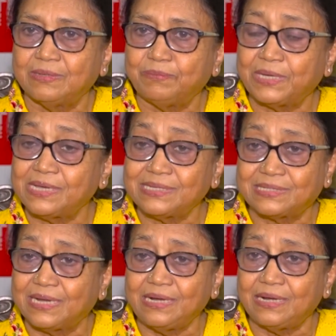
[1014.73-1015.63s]
Because
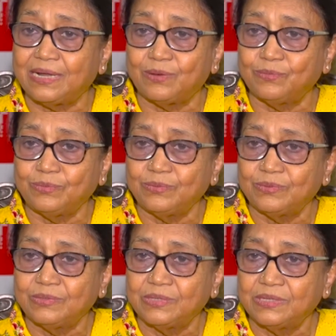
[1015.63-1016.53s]
till now,
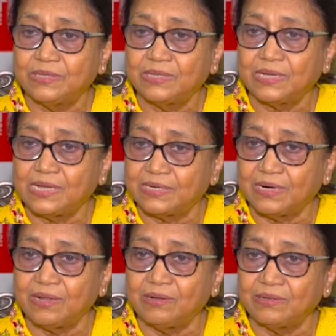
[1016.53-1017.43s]

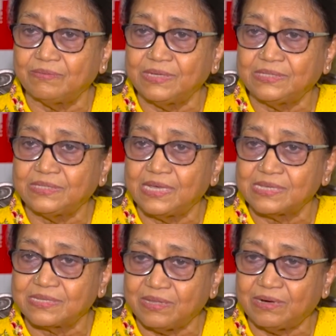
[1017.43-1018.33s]
Kannada language
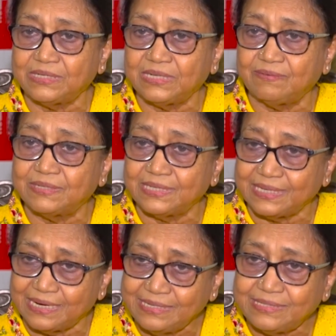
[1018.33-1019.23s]
has not even
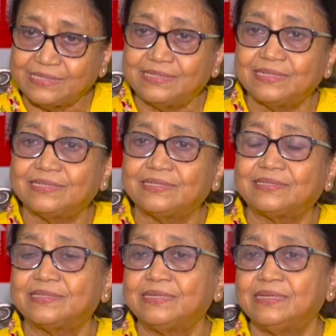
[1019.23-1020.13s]
entered this